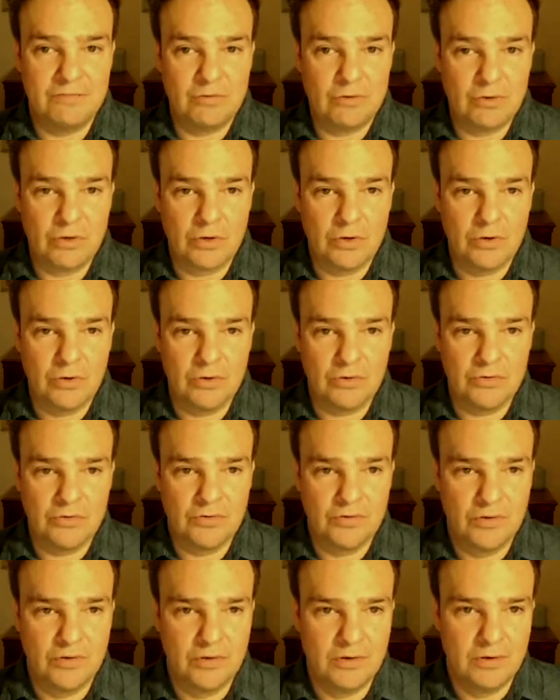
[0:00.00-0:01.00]

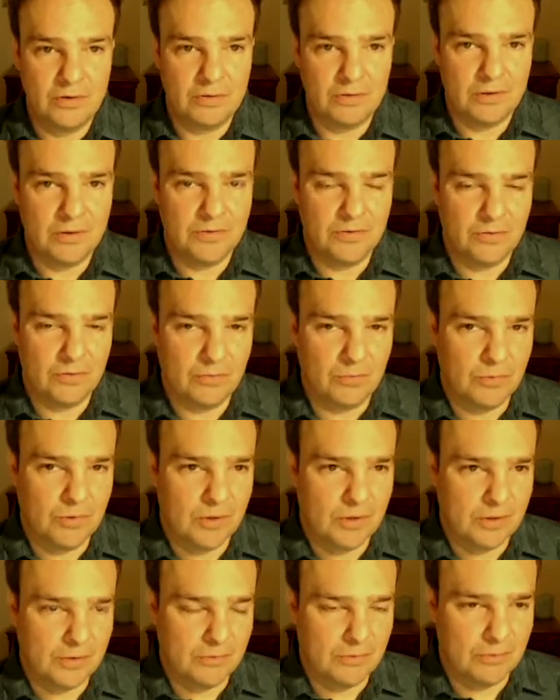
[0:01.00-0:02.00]
occurs, right? So we're
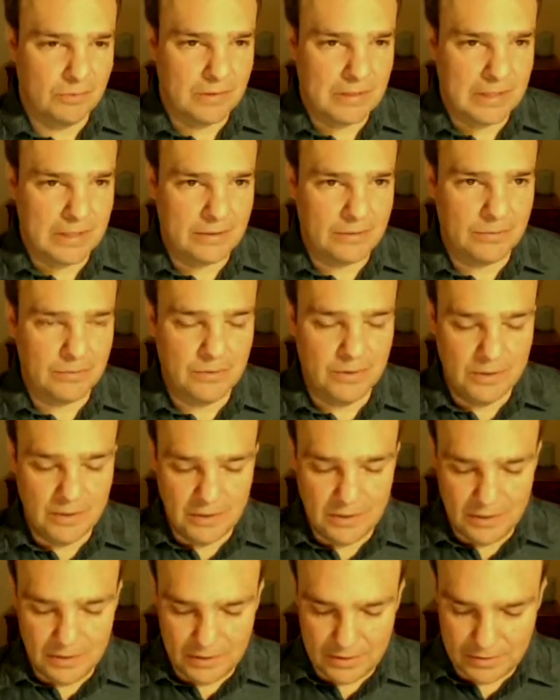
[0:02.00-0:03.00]
not going to allow
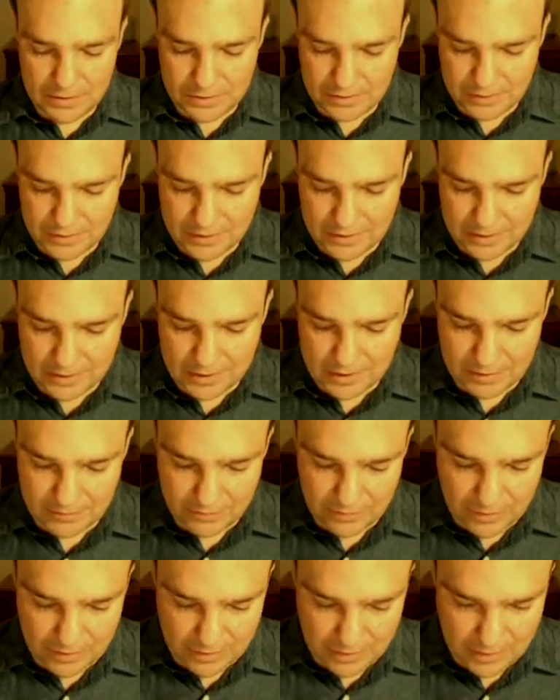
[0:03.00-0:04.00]
that kind of
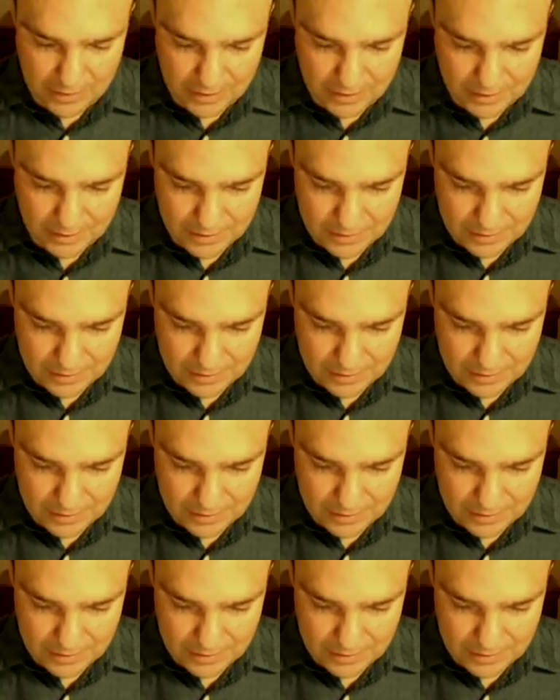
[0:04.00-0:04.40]
odd